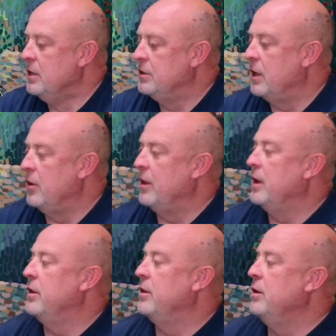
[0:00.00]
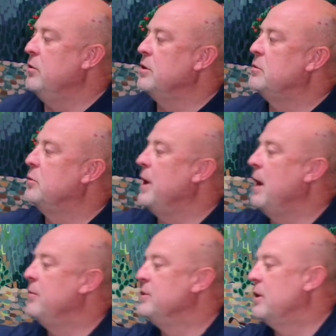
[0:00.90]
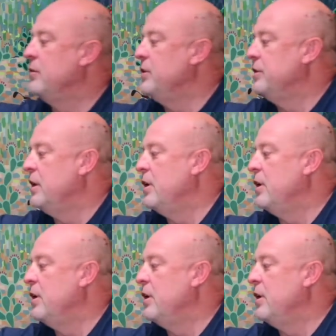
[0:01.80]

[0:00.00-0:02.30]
So the newest we have is obviously our